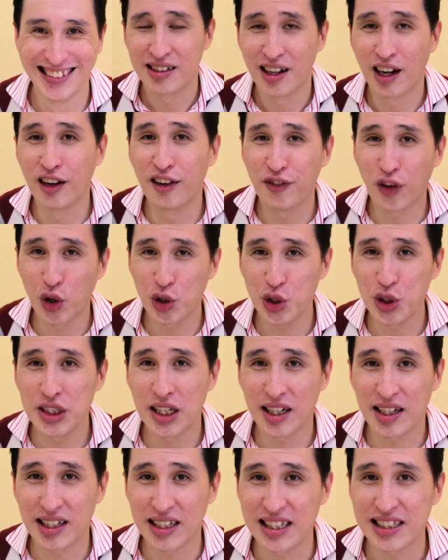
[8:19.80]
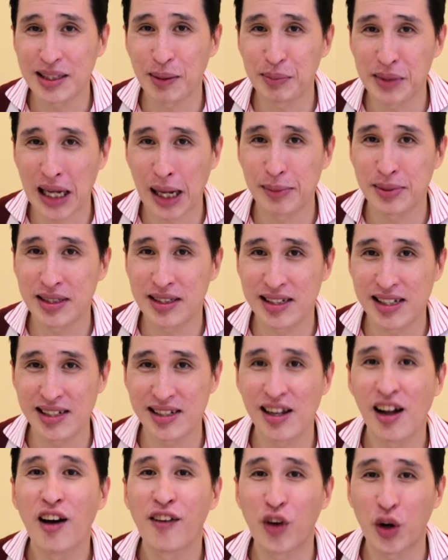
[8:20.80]
Unfortunately, sometimes
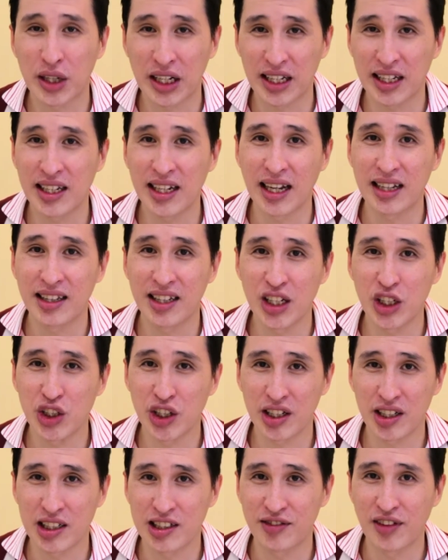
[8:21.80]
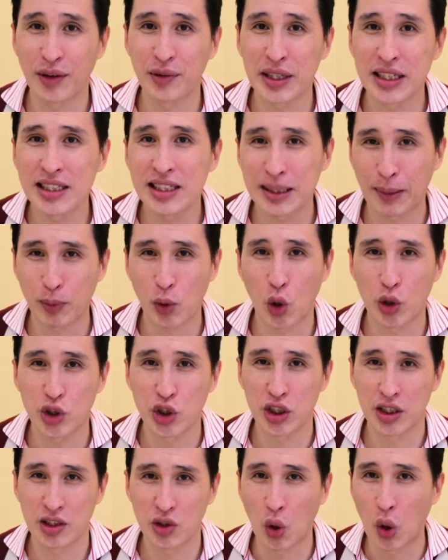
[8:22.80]
this for the ENTJ is very
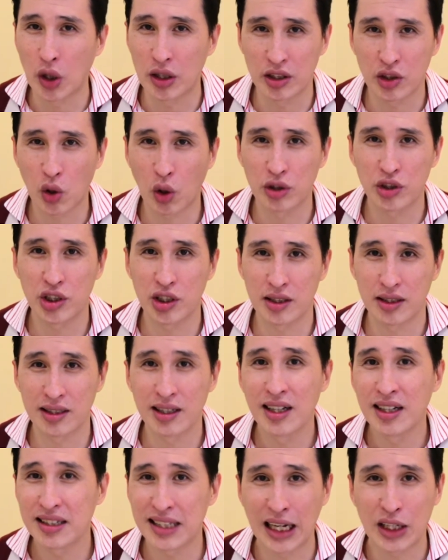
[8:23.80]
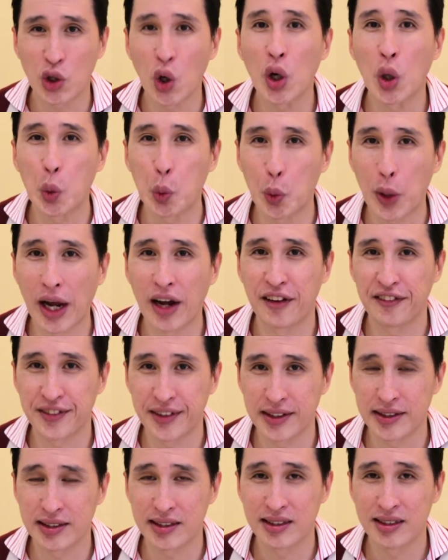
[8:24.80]
subconscious or unconscious. They are not aware of
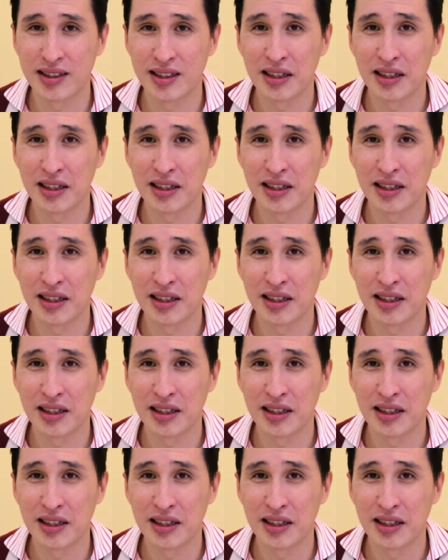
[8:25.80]
this.